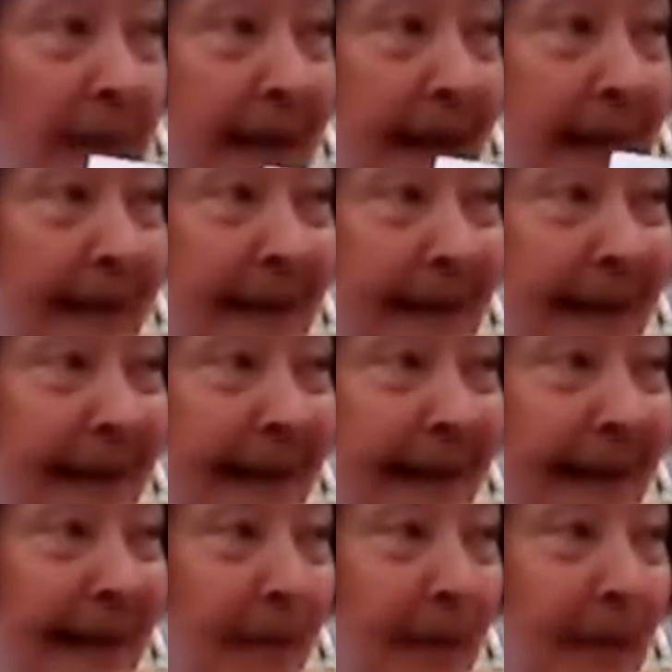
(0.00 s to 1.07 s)
was not listed in
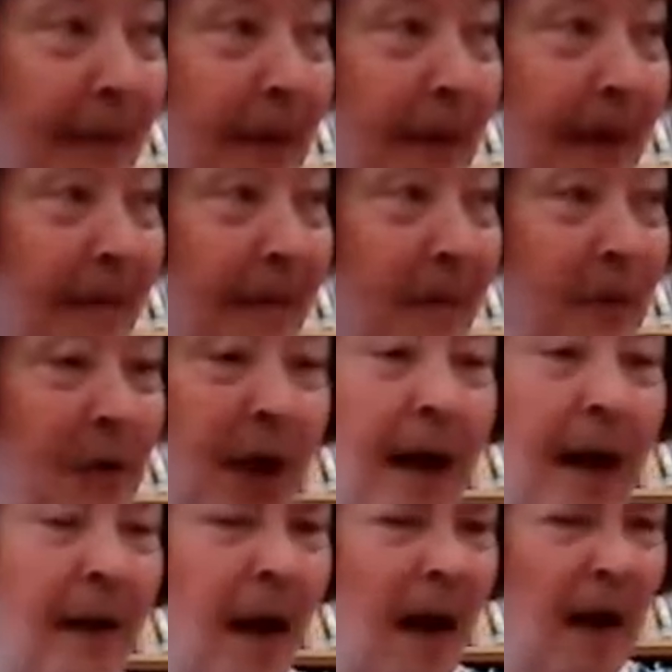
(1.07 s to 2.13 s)
here anywhere, which
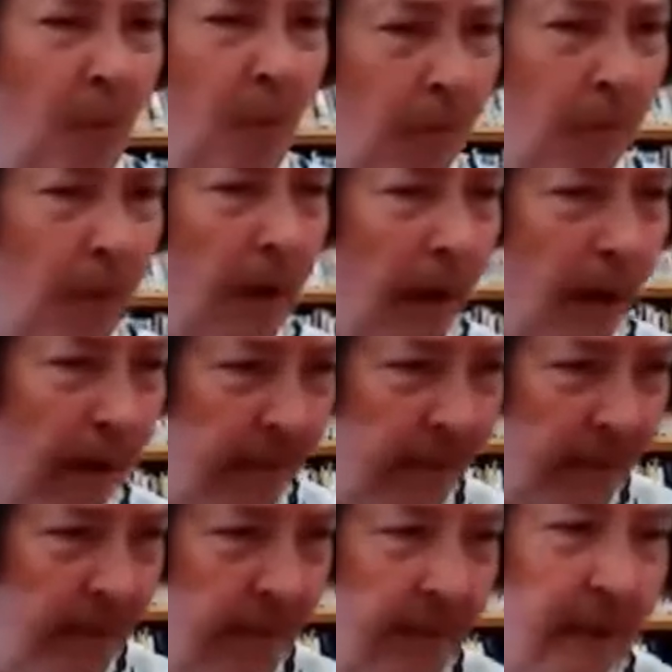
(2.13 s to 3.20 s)
I don't, well,
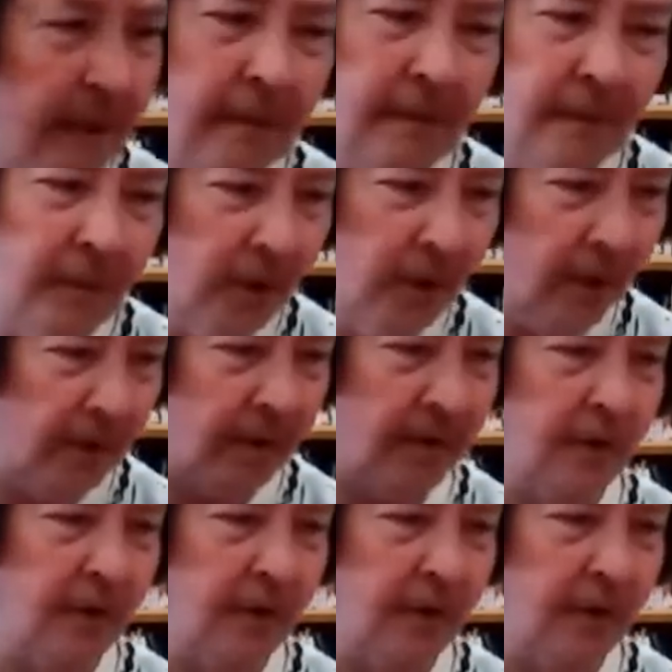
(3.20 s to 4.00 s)
you